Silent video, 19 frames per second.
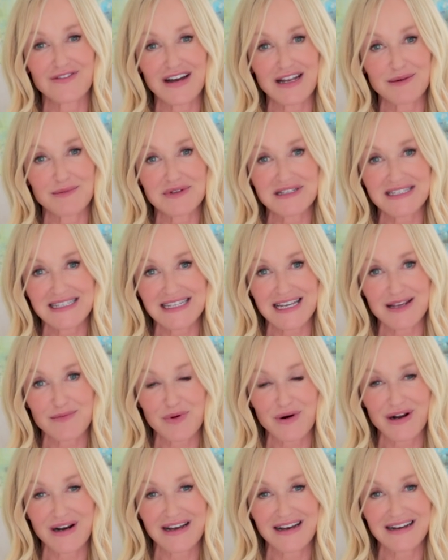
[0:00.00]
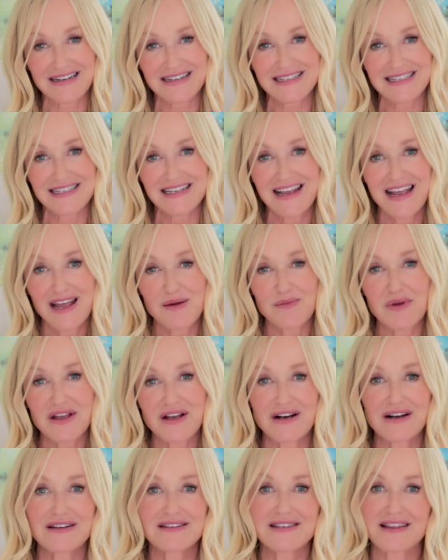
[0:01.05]
vitamin C products
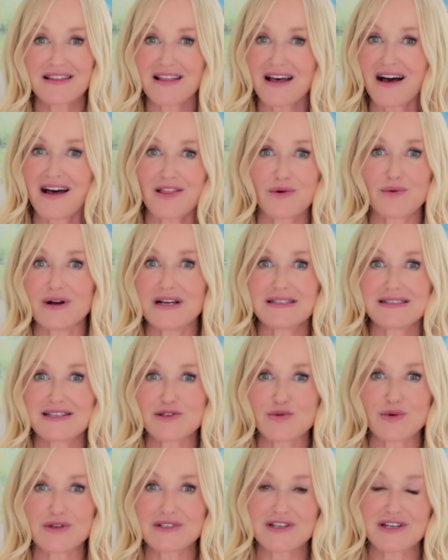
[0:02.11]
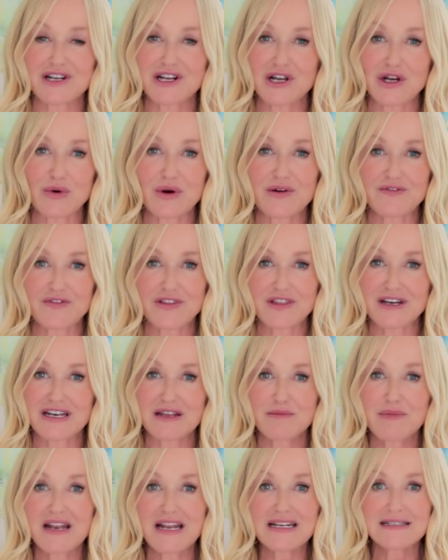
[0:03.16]
because otherwise this one's going to go on for
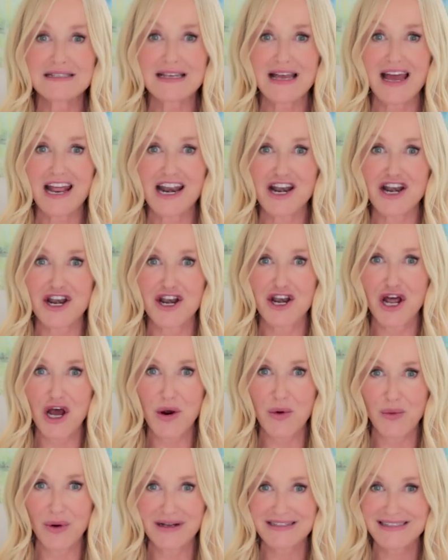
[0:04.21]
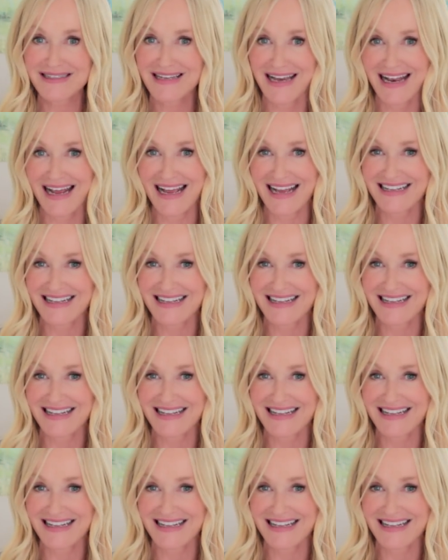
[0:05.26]
30 minutes and no one's going